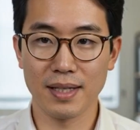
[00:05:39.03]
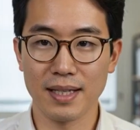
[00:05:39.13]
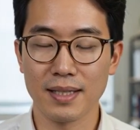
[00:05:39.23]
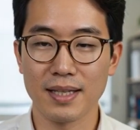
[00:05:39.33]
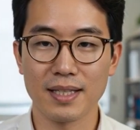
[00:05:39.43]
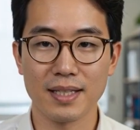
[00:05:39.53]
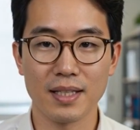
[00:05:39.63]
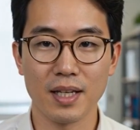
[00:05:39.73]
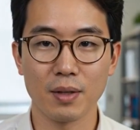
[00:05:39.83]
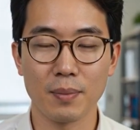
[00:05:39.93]
The NT-Sync
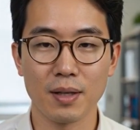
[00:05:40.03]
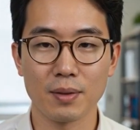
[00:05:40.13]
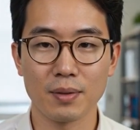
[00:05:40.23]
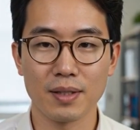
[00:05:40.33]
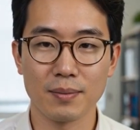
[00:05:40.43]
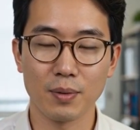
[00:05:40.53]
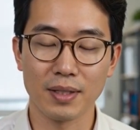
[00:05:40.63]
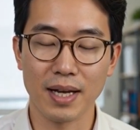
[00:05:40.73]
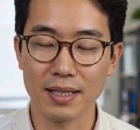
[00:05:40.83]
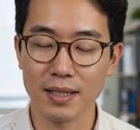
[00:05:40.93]
kernel module is a more
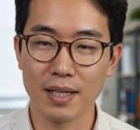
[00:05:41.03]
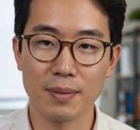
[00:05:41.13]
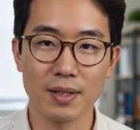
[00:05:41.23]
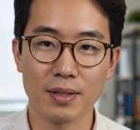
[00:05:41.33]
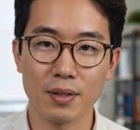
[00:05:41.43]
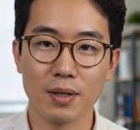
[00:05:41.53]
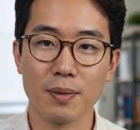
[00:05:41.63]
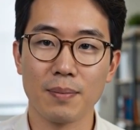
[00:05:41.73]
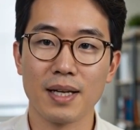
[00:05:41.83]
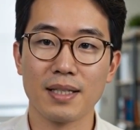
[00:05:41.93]
technically obscure
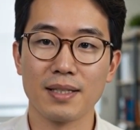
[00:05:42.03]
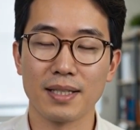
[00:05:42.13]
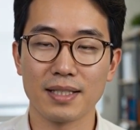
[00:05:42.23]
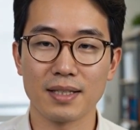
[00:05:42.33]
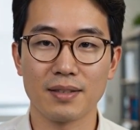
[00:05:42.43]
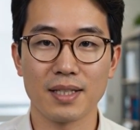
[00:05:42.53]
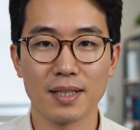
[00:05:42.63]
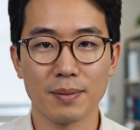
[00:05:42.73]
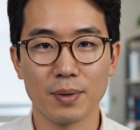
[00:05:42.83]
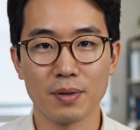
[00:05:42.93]
but practically significant
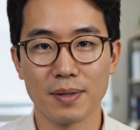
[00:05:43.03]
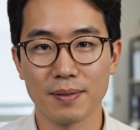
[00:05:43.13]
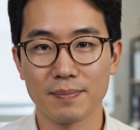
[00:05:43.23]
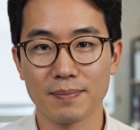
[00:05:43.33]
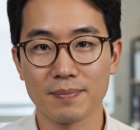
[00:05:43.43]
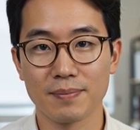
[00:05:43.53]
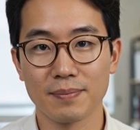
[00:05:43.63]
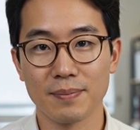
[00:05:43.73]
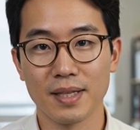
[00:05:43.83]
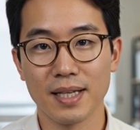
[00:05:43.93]
improvement.
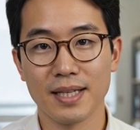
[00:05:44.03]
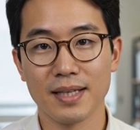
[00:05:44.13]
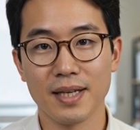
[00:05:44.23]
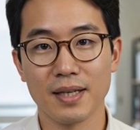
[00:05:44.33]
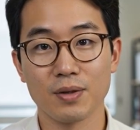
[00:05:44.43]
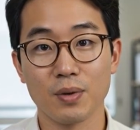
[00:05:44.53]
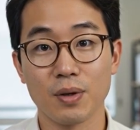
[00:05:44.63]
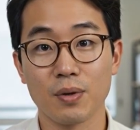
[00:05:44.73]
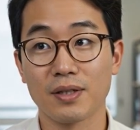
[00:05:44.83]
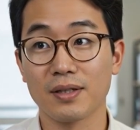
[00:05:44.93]
Cite index
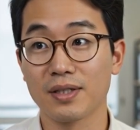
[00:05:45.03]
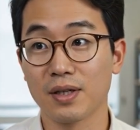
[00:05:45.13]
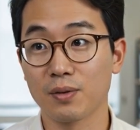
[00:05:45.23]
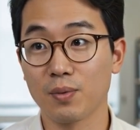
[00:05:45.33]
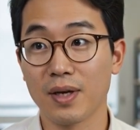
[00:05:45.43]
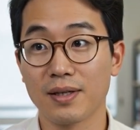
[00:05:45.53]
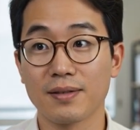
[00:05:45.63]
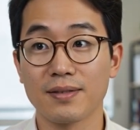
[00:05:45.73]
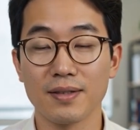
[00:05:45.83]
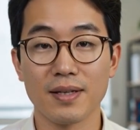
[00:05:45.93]
21-1.
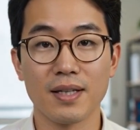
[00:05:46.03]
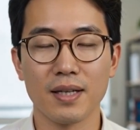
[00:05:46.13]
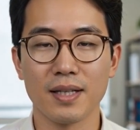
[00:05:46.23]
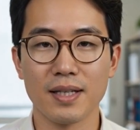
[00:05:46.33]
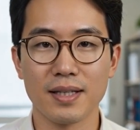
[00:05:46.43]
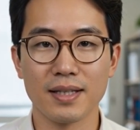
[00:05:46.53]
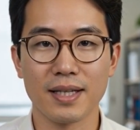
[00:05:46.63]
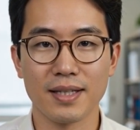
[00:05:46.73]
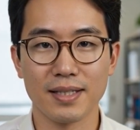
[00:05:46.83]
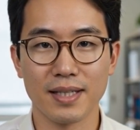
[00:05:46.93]

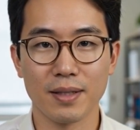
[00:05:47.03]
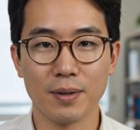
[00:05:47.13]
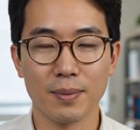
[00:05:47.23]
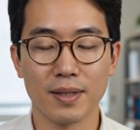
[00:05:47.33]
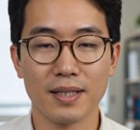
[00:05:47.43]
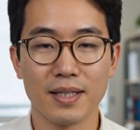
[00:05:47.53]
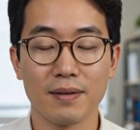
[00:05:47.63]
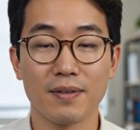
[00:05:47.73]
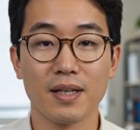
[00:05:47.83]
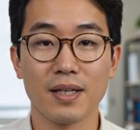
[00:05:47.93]
NT-Sync represents a
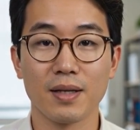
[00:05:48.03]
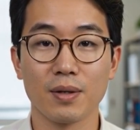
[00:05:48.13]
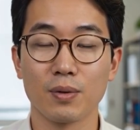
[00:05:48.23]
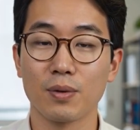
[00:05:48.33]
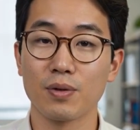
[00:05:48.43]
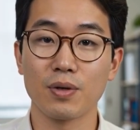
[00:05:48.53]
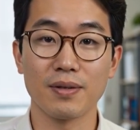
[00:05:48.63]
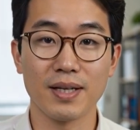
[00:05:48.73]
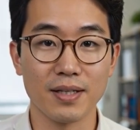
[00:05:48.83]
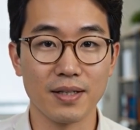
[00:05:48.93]
fairly unusual sort of
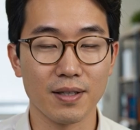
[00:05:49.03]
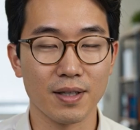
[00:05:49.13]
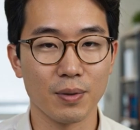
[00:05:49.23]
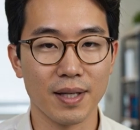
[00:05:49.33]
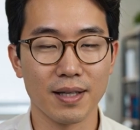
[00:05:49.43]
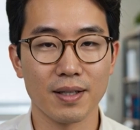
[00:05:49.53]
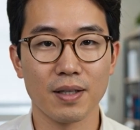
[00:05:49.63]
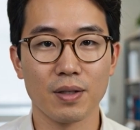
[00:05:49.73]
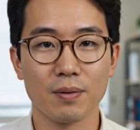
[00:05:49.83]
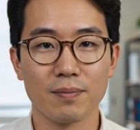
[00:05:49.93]
addition to the Linux
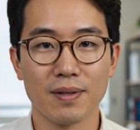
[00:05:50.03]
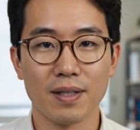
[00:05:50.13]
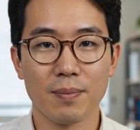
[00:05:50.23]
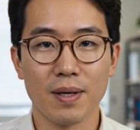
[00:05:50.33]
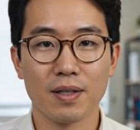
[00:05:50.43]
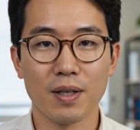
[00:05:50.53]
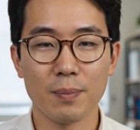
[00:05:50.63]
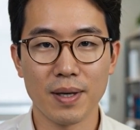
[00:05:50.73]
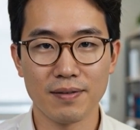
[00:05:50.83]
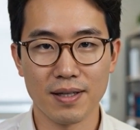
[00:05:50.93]
kernel, as it brings no
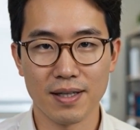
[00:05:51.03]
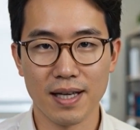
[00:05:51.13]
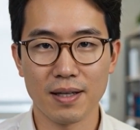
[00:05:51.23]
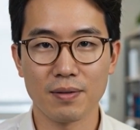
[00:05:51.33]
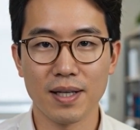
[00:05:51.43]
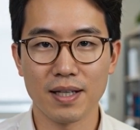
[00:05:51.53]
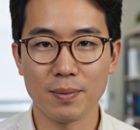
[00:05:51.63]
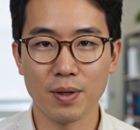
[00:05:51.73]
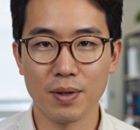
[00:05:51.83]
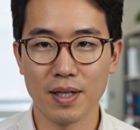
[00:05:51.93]
benefit to native Linux
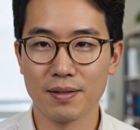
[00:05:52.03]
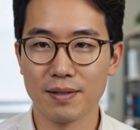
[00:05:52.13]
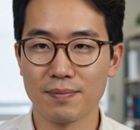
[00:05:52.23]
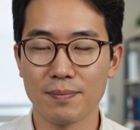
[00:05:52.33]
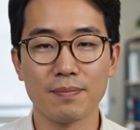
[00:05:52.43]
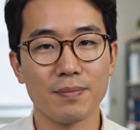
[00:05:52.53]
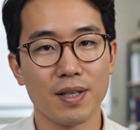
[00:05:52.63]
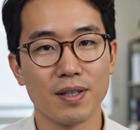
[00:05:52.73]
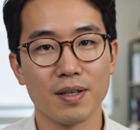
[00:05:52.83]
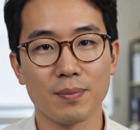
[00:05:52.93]
programs.
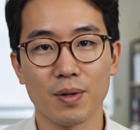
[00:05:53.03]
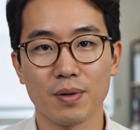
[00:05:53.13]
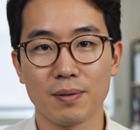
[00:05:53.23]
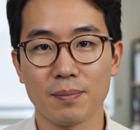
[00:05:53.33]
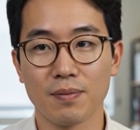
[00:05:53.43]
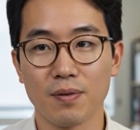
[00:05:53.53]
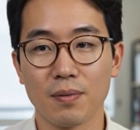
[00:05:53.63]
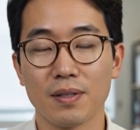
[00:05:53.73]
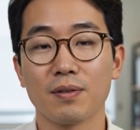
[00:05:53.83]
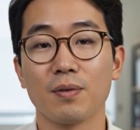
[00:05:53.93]
It just improves the
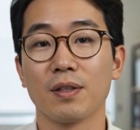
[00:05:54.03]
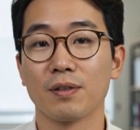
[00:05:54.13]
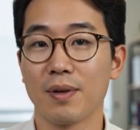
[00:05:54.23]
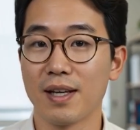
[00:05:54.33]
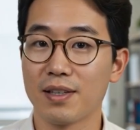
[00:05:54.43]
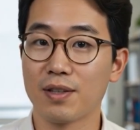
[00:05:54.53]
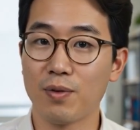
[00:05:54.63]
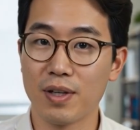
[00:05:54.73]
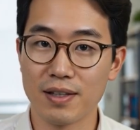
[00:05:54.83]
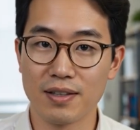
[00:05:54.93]
performance of Windows binaries
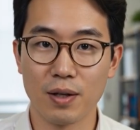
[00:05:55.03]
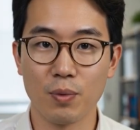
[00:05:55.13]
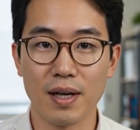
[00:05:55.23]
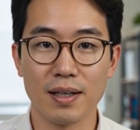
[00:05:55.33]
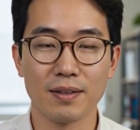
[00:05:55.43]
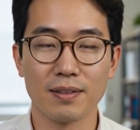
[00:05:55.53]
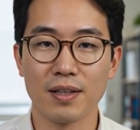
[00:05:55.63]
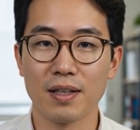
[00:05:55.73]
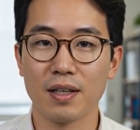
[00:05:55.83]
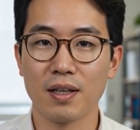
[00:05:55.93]
running via Wine.
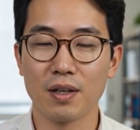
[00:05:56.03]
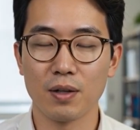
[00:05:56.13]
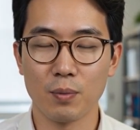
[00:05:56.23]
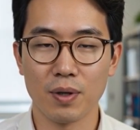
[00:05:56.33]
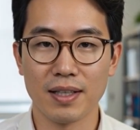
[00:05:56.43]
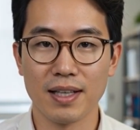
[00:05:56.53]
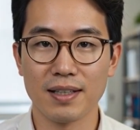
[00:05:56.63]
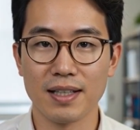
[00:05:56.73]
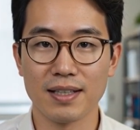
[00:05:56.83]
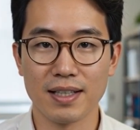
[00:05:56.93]
What
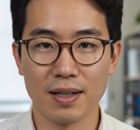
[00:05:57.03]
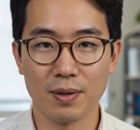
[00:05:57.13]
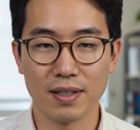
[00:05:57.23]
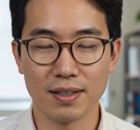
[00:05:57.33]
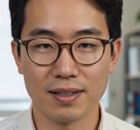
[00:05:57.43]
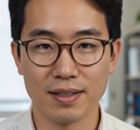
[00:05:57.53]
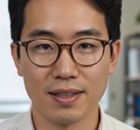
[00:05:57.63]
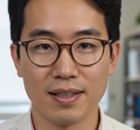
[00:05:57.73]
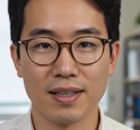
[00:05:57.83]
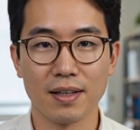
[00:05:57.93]
NT-Sync addresses
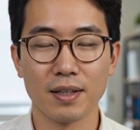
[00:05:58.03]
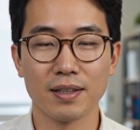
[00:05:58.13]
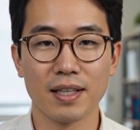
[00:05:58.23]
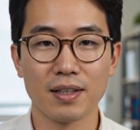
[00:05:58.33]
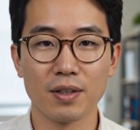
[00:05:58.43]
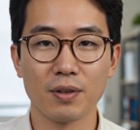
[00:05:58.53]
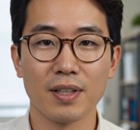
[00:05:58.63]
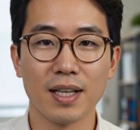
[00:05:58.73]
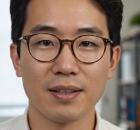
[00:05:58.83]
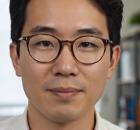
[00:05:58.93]
is the synchronization
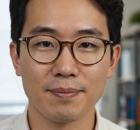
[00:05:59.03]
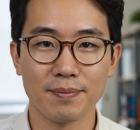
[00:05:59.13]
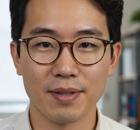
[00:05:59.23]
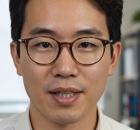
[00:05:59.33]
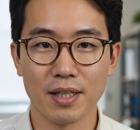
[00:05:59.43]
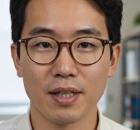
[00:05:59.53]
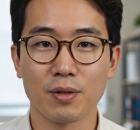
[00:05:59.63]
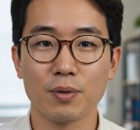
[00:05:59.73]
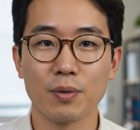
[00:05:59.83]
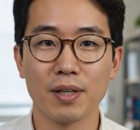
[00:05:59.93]
overhead that
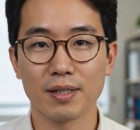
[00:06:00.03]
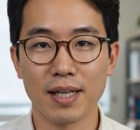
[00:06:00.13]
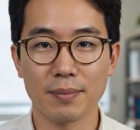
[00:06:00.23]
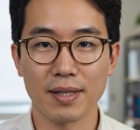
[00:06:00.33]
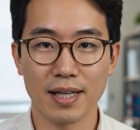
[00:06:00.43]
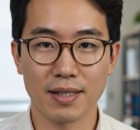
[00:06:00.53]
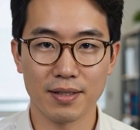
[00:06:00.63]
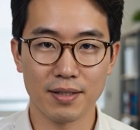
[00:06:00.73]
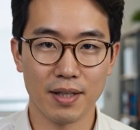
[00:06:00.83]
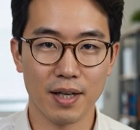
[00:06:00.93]
occurs when Windows
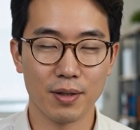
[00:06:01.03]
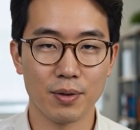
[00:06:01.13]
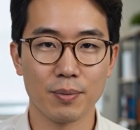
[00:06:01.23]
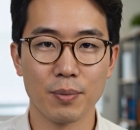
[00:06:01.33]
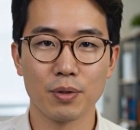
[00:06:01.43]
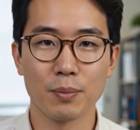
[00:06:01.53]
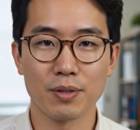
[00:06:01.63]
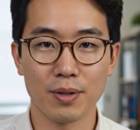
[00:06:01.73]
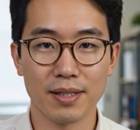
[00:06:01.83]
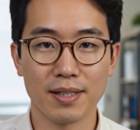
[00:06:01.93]
applications use multiple
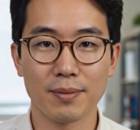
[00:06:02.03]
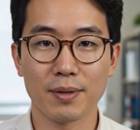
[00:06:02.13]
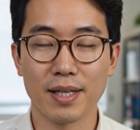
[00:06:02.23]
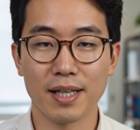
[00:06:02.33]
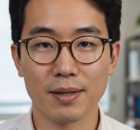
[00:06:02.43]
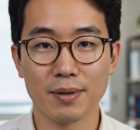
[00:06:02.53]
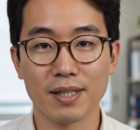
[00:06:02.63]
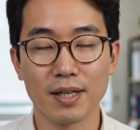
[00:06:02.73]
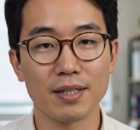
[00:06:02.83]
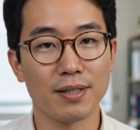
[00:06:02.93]
threads communicating with
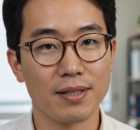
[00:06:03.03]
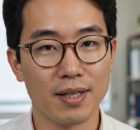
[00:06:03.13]
each other.